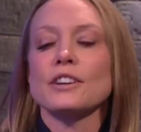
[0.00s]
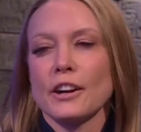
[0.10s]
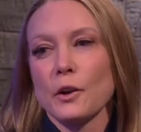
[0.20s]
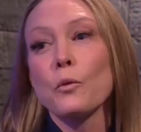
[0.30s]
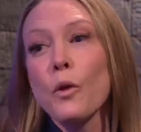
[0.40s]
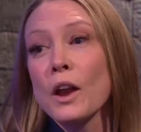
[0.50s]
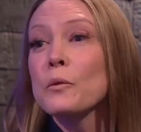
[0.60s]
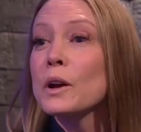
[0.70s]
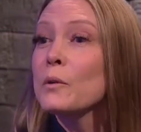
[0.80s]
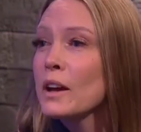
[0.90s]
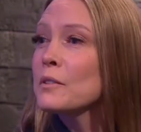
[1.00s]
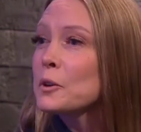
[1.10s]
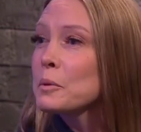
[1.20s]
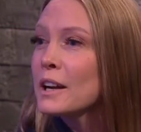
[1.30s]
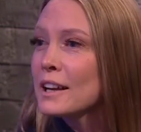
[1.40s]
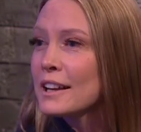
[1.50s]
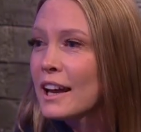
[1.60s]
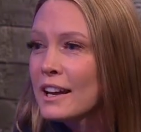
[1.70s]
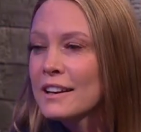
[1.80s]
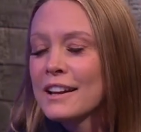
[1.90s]
Sorry, when we win, we're playing
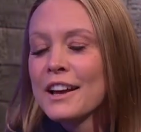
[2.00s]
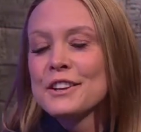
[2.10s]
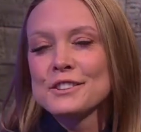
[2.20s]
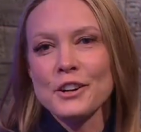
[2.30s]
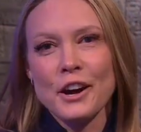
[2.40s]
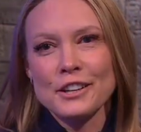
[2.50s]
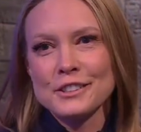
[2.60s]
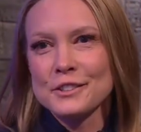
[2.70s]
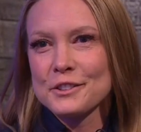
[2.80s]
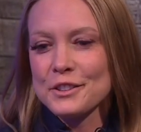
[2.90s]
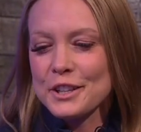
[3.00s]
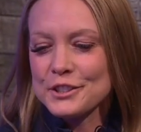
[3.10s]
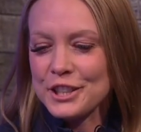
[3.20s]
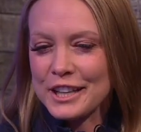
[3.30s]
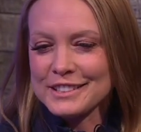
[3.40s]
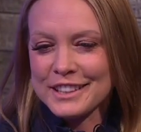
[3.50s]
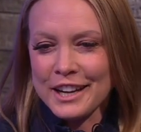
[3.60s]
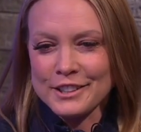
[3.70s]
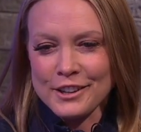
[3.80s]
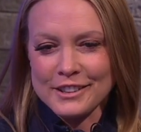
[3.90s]
again. Okay. So I just, Jason
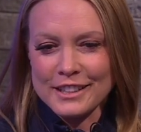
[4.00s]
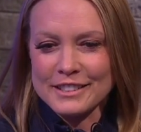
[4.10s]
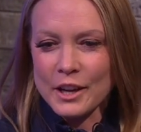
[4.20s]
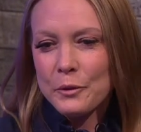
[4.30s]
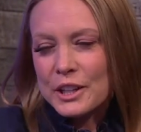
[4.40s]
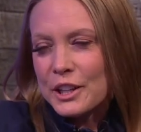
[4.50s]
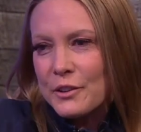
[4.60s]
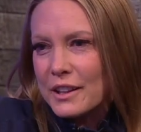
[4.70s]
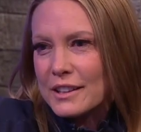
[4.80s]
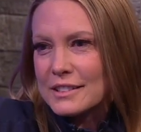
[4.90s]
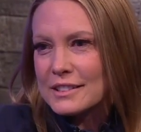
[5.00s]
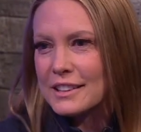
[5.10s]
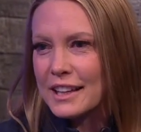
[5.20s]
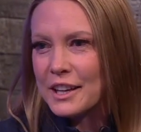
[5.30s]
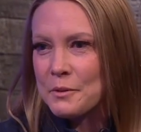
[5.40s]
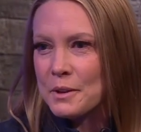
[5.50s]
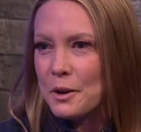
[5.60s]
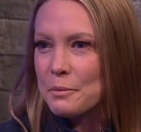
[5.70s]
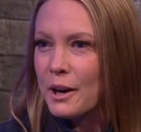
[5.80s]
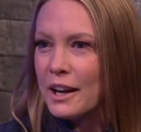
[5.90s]
and I talked last night. We knew this, like, coming
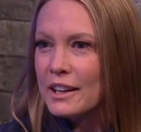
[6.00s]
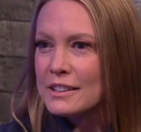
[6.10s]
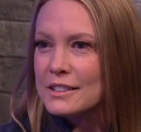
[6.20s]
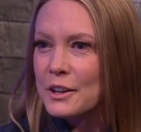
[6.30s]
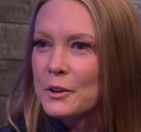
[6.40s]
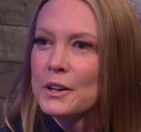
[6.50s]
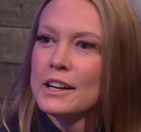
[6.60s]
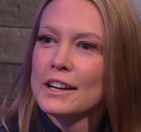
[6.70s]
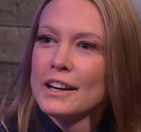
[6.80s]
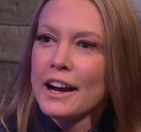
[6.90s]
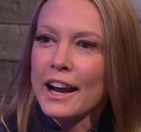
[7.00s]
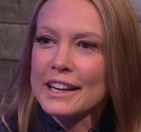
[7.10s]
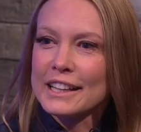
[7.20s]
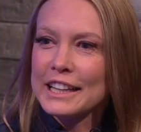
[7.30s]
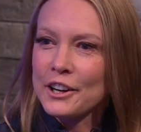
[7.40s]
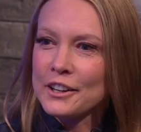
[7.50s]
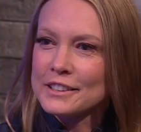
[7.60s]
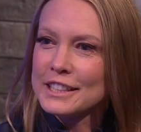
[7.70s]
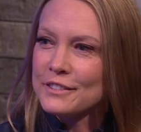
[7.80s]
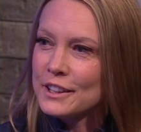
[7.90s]
up, right? And so I can get
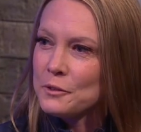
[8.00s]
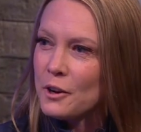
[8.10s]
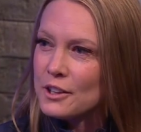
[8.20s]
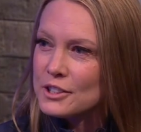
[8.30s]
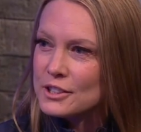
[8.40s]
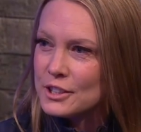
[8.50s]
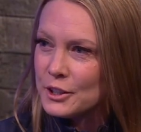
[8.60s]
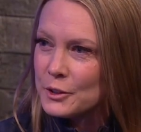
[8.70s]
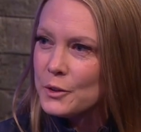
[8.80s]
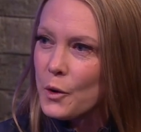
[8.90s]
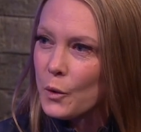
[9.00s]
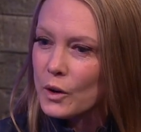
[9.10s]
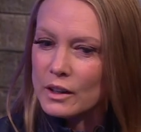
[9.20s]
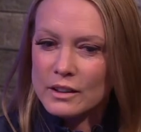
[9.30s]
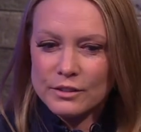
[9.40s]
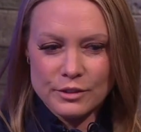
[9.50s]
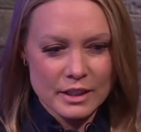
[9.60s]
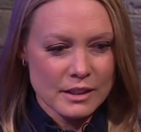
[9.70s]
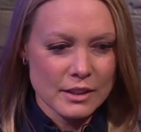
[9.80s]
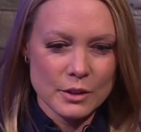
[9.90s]
on T V and watch, too. Or if
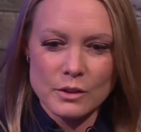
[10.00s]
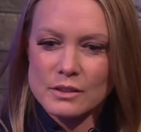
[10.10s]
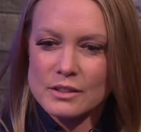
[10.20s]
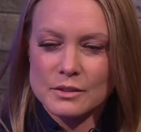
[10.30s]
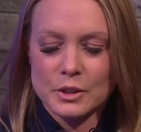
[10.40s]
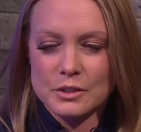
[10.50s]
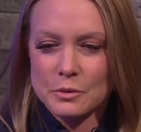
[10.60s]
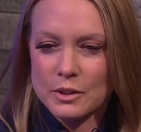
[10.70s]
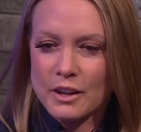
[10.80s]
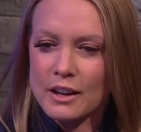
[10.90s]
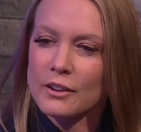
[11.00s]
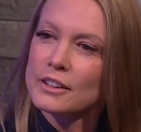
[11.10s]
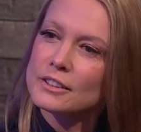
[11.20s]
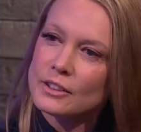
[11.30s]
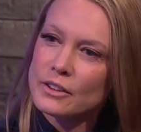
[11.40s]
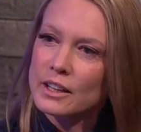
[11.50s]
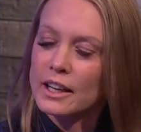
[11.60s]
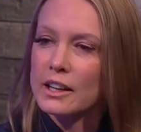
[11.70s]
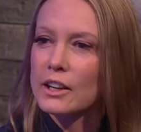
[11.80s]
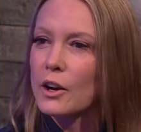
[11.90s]
we lose, which we're not going to, then
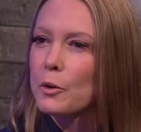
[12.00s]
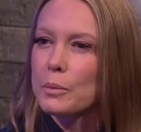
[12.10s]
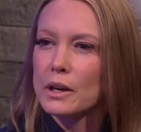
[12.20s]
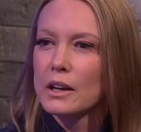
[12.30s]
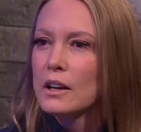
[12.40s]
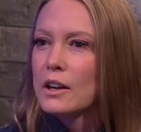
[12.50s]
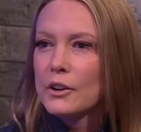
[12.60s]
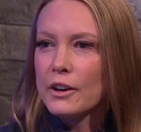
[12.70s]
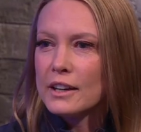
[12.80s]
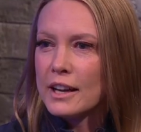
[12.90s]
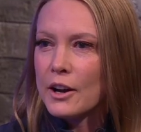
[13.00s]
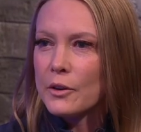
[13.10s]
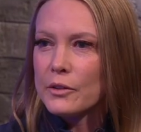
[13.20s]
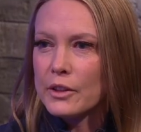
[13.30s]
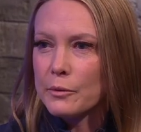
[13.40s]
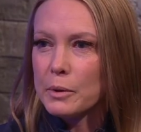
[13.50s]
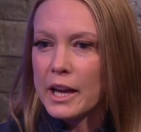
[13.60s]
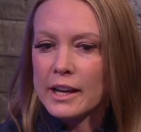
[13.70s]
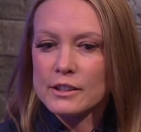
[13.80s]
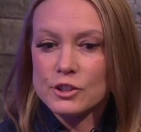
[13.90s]
I can go. But right now, the
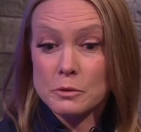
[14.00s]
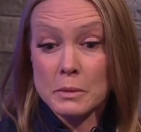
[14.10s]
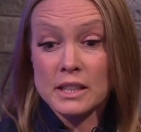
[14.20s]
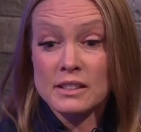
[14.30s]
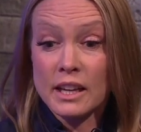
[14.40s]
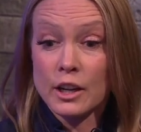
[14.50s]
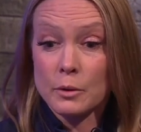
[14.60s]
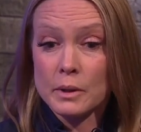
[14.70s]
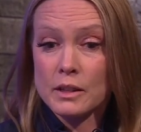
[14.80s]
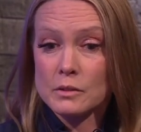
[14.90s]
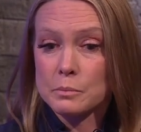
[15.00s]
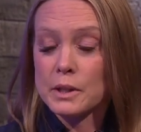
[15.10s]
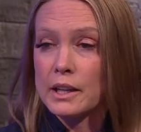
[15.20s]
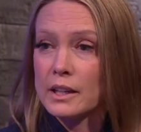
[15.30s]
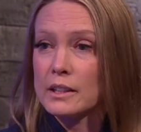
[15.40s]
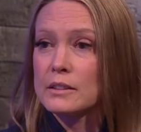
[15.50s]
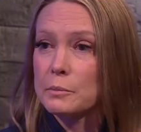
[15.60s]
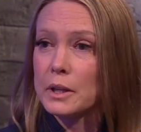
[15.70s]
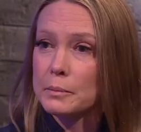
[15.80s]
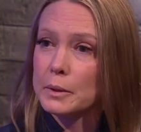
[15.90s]
plan is just me stay here, because playing,
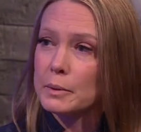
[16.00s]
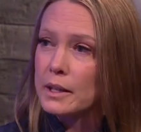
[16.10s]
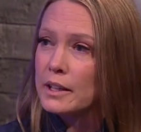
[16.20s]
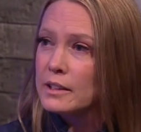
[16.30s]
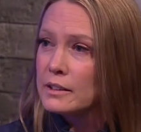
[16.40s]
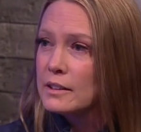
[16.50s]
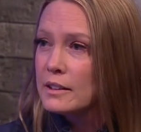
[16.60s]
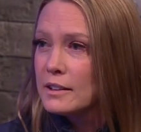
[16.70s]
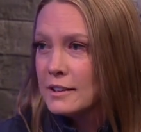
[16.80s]
play, play, play, and